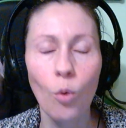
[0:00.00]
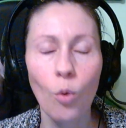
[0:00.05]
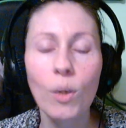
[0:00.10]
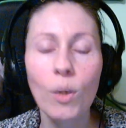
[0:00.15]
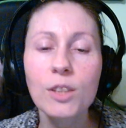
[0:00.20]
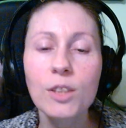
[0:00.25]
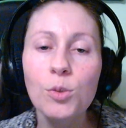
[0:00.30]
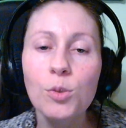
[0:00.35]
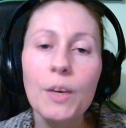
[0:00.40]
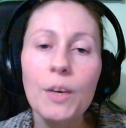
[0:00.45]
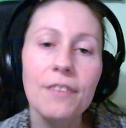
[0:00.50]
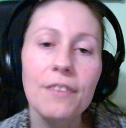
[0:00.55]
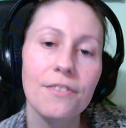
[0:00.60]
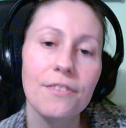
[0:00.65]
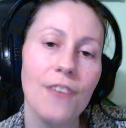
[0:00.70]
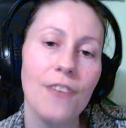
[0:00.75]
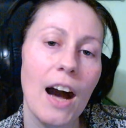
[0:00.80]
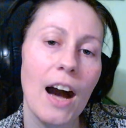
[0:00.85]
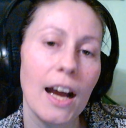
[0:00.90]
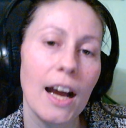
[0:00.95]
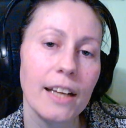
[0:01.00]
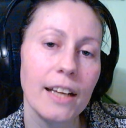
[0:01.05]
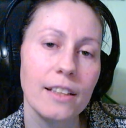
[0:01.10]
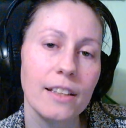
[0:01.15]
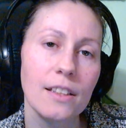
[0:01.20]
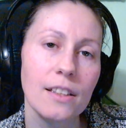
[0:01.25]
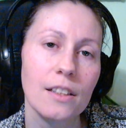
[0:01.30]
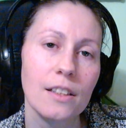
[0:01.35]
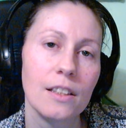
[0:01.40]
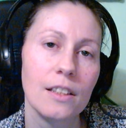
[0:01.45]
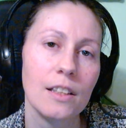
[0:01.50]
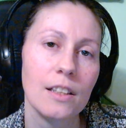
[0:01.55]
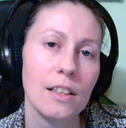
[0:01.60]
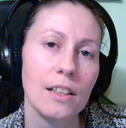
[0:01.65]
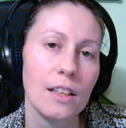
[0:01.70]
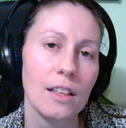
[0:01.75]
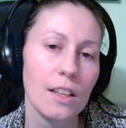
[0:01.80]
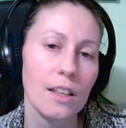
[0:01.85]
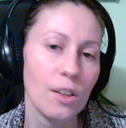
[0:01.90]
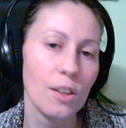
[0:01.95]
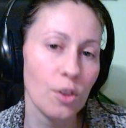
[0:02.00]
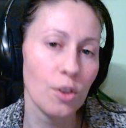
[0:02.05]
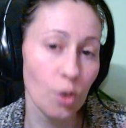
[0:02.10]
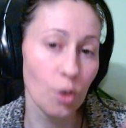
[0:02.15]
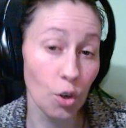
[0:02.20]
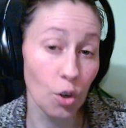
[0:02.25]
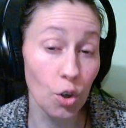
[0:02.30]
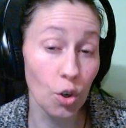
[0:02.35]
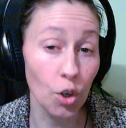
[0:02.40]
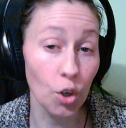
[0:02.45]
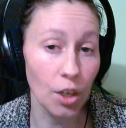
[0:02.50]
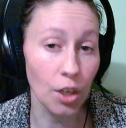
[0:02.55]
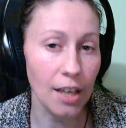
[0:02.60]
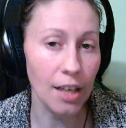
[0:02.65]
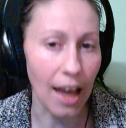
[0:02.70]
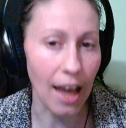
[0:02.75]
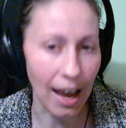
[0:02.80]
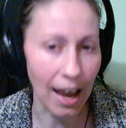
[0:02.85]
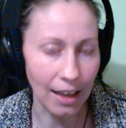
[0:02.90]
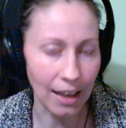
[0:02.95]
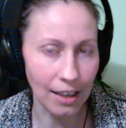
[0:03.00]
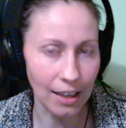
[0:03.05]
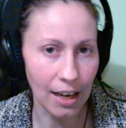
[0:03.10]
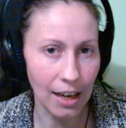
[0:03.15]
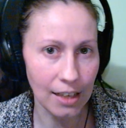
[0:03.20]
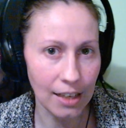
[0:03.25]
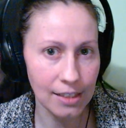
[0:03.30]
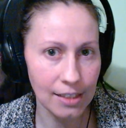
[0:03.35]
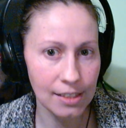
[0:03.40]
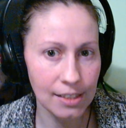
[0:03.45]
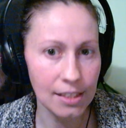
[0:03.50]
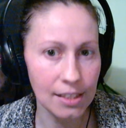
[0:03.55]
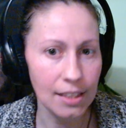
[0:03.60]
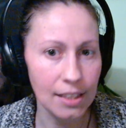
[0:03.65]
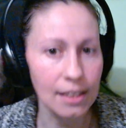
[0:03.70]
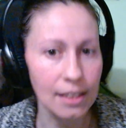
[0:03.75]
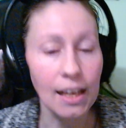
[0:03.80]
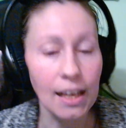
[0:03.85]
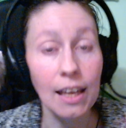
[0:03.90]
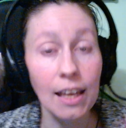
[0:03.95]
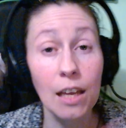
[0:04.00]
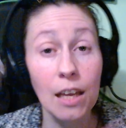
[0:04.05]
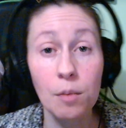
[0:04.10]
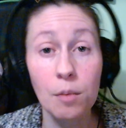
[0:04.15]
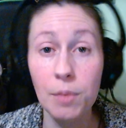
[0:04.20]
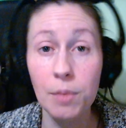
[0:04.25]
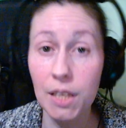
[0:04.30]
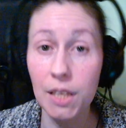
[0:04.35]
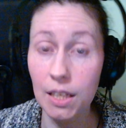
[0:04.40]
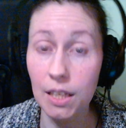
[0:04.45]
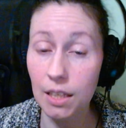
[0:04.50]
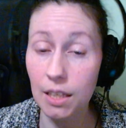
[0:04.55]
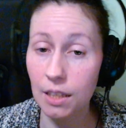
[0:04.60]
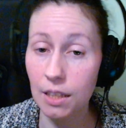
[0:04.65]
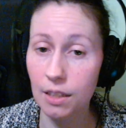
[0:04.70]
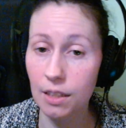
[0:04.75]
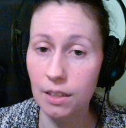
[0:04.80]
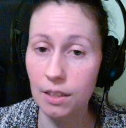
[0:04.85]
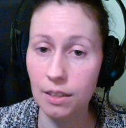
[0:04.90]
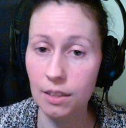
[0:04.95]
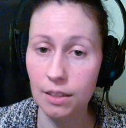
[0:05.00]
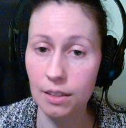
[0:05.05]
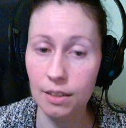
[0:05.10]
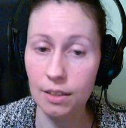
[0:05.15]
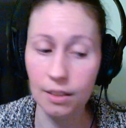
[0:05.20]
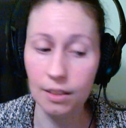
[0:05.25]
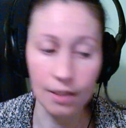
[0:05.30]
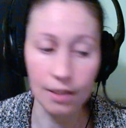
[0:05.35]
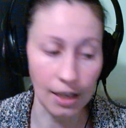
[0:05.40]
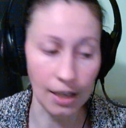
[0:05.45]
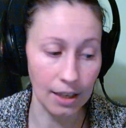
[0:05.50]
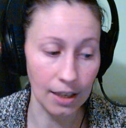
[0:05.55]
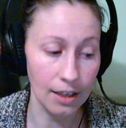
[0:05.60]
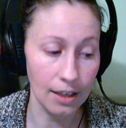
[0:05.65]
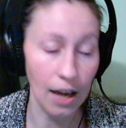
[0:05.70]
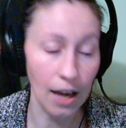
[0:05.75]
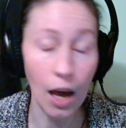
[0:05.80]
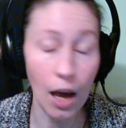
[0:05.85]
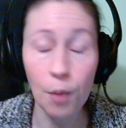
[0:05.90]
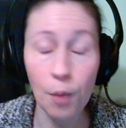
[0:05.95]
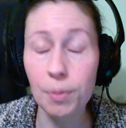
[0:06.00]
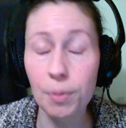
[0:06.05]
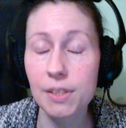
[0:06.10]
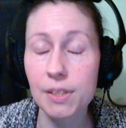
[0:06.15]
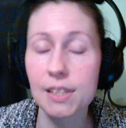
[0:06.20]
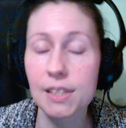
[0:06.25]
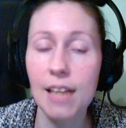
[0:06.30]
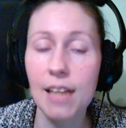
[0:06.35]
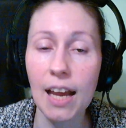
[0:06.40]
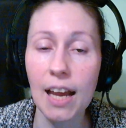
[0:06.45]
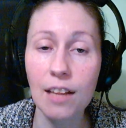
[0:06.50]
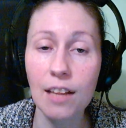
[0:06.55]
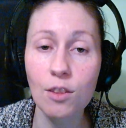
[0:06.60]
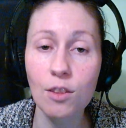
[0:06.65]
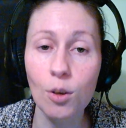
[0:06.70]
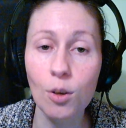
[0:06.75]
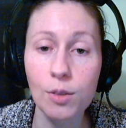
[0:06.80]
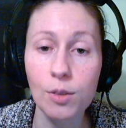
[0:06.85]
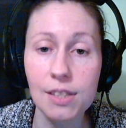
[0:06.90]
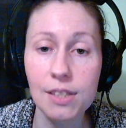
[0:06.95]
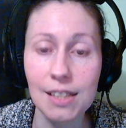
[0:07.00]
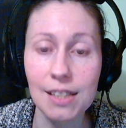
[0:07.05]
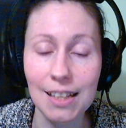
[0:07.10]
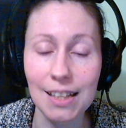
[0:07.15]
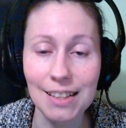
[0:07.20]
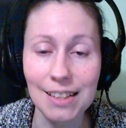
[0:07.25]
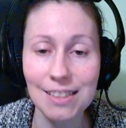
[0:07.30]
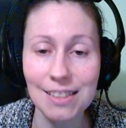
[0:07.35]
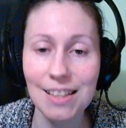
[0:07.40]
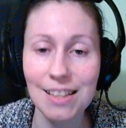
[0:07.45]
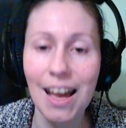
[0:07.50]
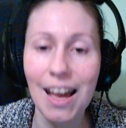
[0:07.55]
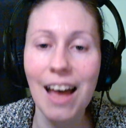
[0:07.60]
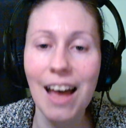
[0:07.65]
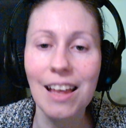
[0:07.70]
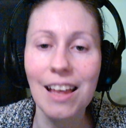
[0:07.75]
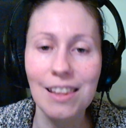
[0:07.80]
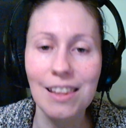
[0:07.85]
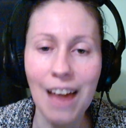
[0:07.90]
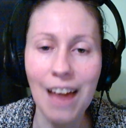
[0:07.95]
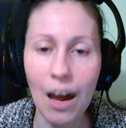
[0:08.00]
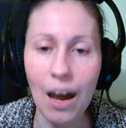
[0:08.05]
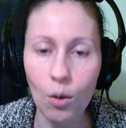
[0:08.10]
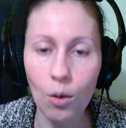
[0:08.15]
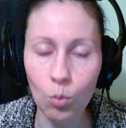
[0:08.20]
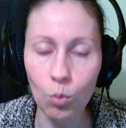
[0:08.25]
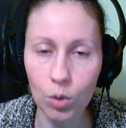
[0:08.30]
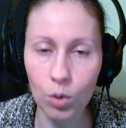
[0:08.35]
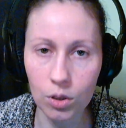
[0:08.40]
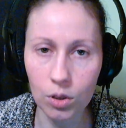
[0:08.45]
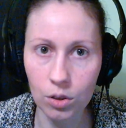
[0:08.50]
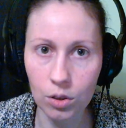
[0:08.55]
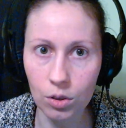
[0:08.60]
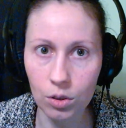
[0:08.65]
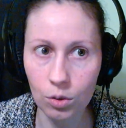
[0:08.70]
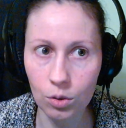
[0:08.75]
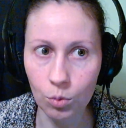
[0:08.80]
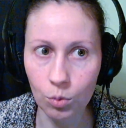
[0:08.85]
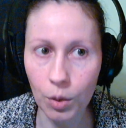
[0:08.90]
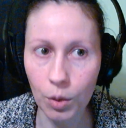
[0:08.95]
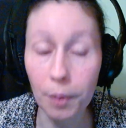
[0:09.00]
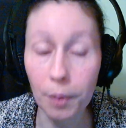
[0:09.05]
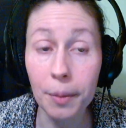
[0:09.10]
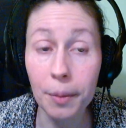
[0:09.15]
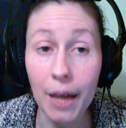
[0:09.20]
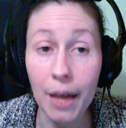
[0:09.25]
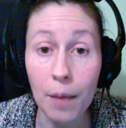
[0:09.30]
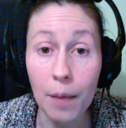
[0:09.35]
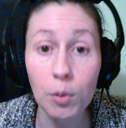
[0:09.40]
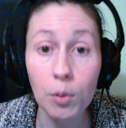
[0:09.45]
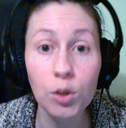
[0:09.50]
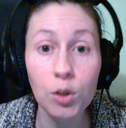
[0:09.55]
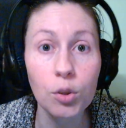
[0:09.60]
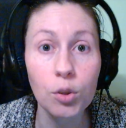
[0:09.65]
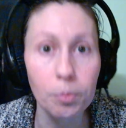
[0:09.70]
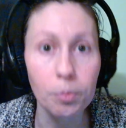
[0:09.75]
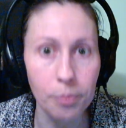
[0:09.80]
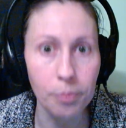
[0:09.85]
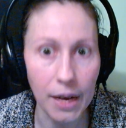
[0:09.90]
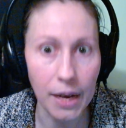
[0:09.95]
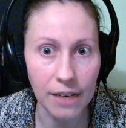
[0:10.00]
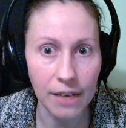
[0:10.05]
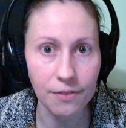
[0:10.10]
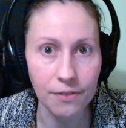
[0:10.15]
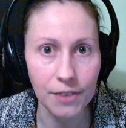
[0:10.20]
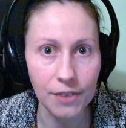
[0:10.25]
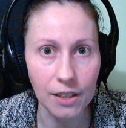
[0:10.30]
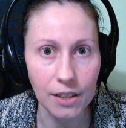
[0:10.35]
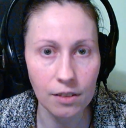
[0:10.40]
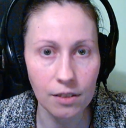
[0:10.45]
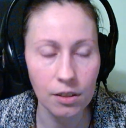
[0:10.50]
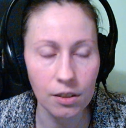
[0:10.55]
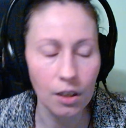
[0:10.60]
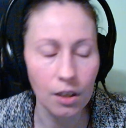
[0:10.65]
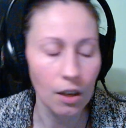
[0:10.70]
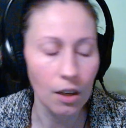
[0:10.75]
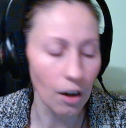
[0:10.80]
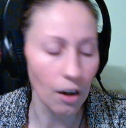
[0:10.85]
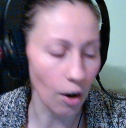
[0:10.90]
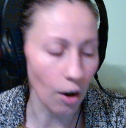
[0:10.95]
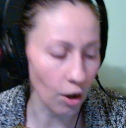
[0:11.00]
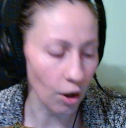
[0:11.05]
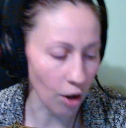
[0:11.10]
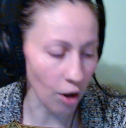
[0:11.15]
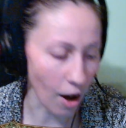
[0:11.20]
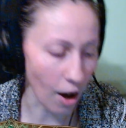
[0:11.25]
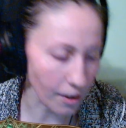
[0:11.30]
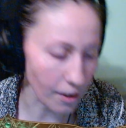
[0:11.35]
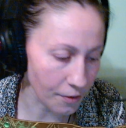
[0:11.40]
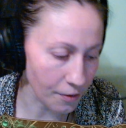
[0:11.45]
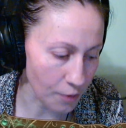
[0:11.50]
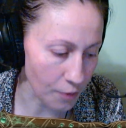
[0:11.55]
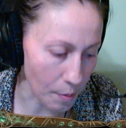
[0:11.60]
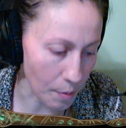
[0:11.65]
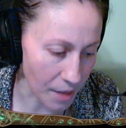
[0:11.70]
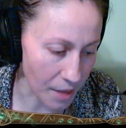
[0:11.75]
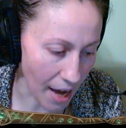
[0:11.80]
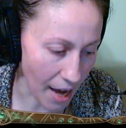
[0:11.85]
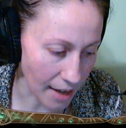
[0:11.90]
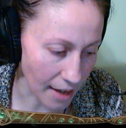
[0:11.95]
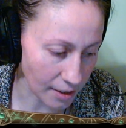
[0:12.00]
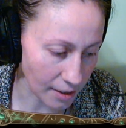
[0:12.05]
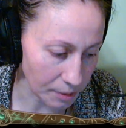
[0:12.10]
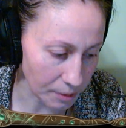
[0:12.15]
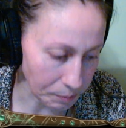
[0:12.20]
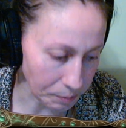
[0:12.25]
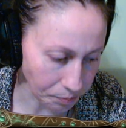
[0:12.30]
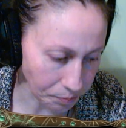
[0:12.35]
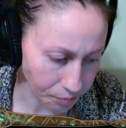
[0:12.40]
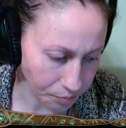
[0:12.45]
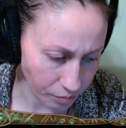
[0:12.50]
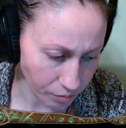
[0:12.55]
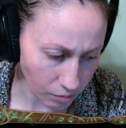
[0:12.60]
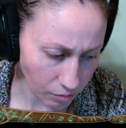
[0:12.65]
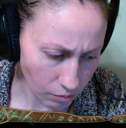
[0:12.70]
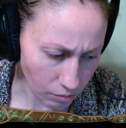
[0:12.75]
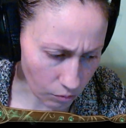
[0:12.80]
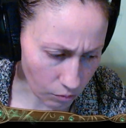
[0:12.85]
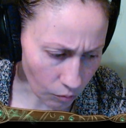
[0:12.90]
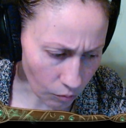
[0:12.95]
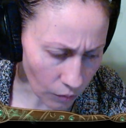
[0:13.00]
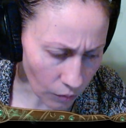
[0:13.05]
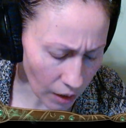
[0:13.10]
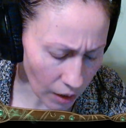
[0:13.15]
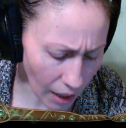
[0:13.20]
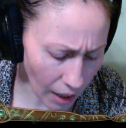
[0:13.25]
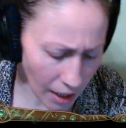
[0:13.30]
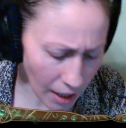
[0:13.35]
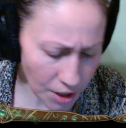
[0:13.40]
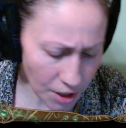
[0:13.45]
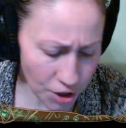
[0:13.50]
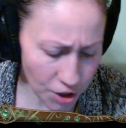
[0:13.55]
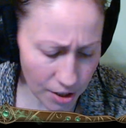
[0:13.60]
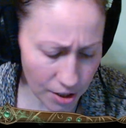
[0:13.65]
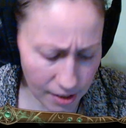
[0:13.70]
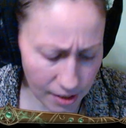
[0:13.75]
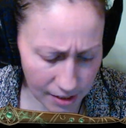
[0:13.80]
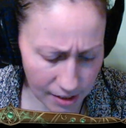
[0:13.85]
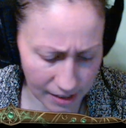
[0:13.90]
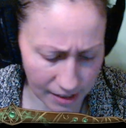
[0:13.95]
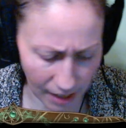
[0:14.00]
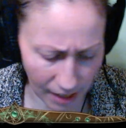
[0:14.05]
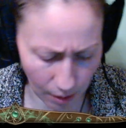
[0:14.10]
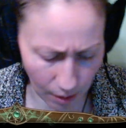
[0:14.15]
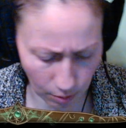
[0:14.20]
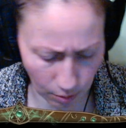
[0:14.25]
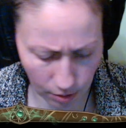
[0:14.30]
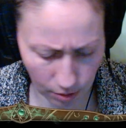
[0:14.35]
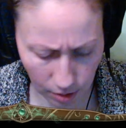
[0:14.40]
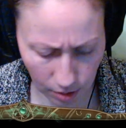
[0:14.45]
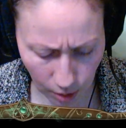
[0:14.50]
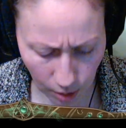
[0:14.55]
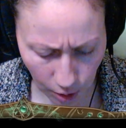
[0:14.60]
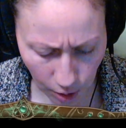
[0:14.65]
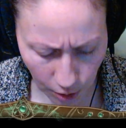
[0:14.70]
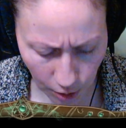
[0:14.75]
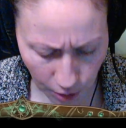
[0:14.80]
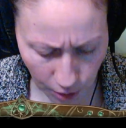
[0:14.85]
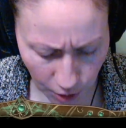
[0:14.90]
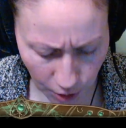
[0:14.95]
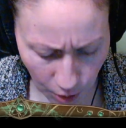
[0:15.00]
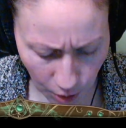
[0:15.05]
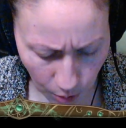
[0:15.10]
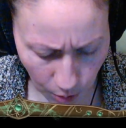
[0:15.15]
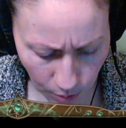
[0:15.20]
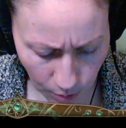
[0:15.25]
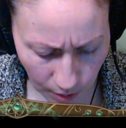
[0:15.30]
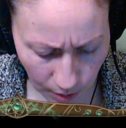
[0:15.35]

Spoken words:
we find the good allies that can help us gain those things, that we'll be able to benefit a lot from that. And she's a scout, you know,